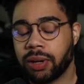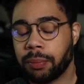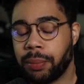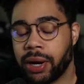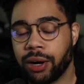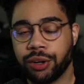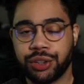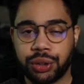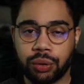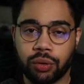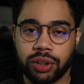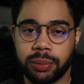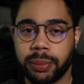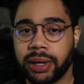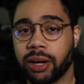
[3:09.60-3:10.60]
that parents should
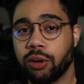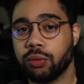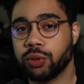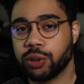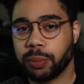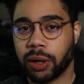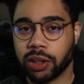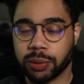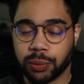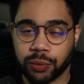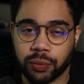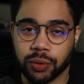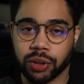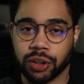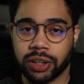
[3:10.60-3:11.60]
always be held responsible
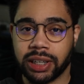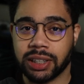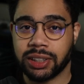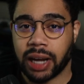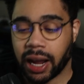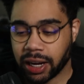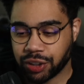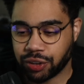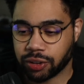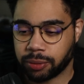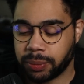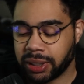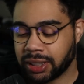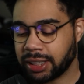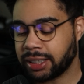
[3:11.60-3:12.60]
for their kids' actions
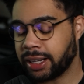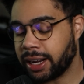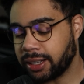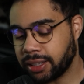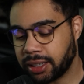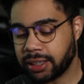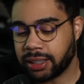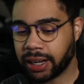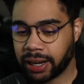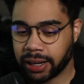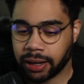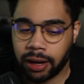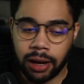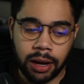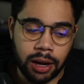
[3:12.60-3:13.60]
because at the end of the
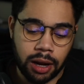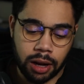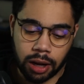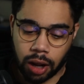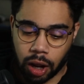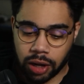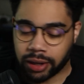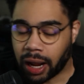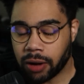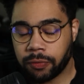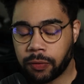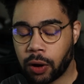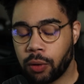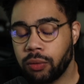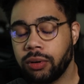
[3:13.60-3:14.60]
day, that
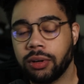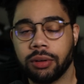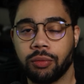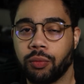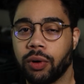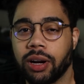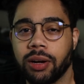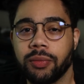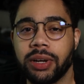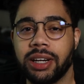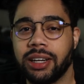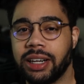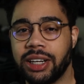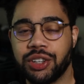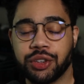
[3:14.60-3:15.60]
phone, whatever
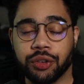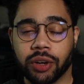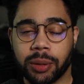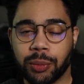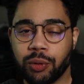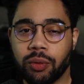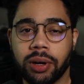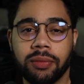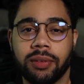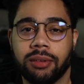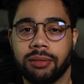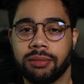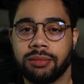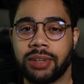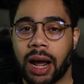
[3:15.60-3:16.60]
he, he's streaming with,
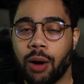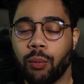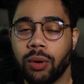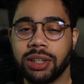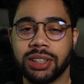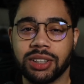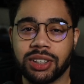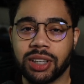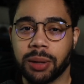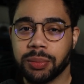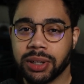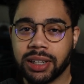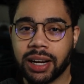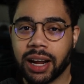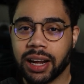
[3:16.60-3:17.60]
that wasn't
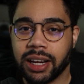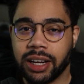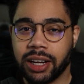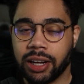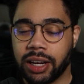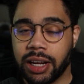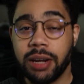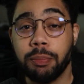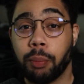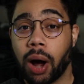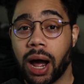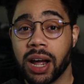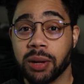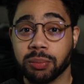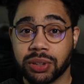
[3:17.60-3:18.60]
something that he, he,
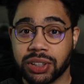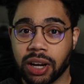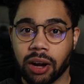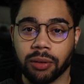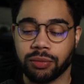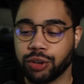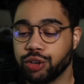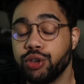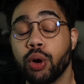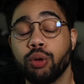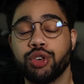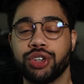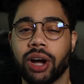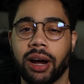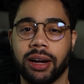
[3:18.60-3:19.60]
bought himself. There's no
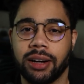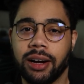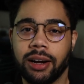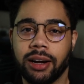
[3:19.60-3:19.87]
shot.